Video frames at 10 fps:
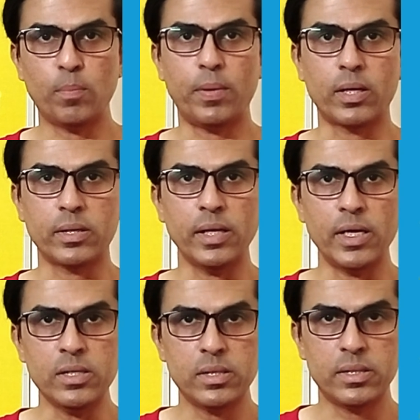of production
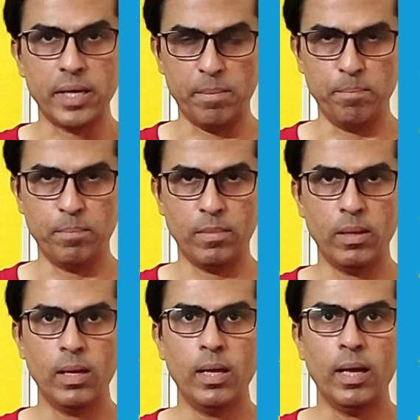is same
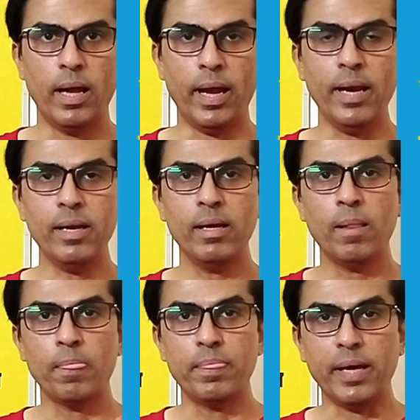and
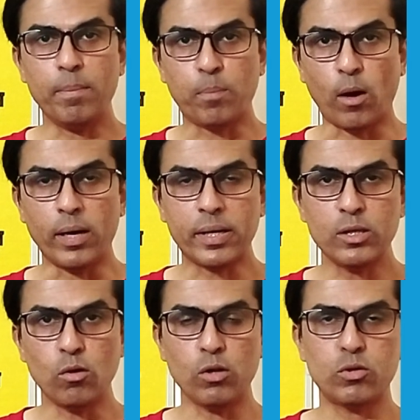their product
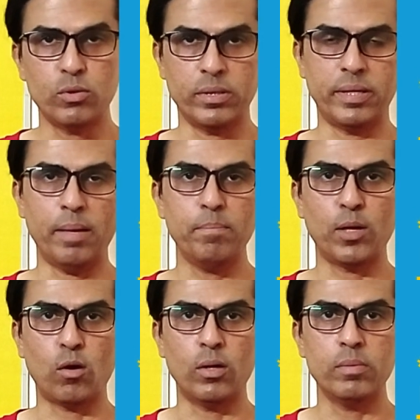is also the same
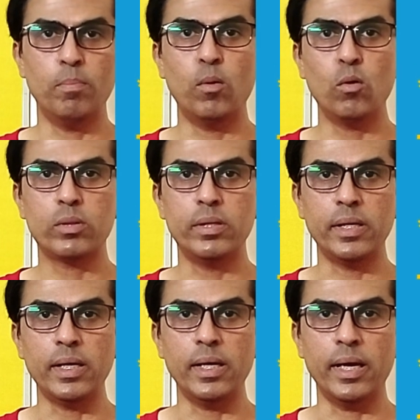because both
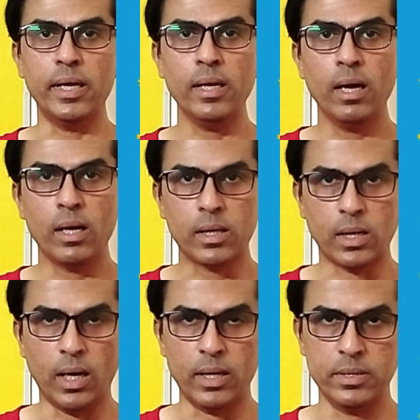deal in
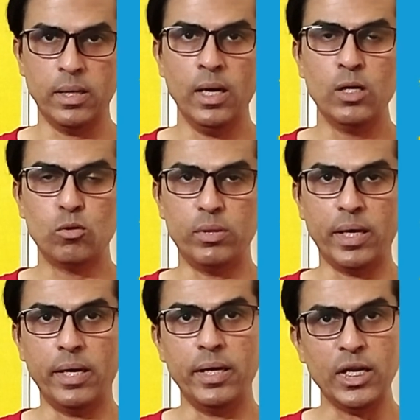cars, so
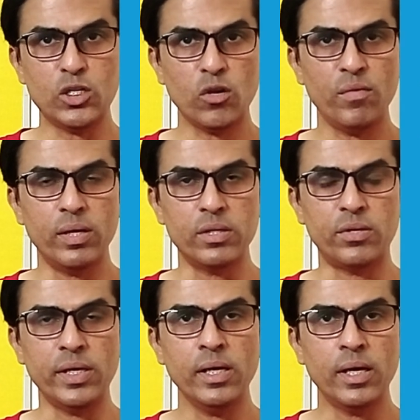their nature of
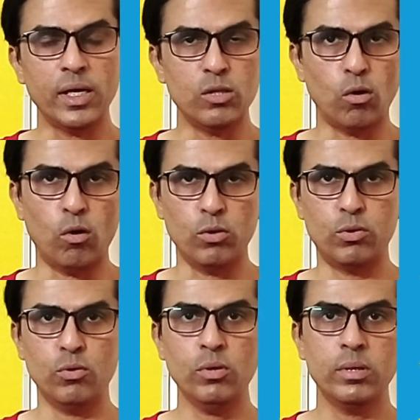industry is
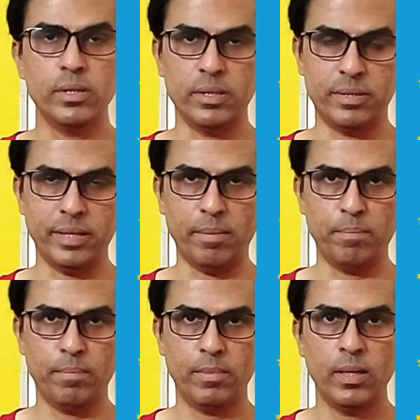also the same.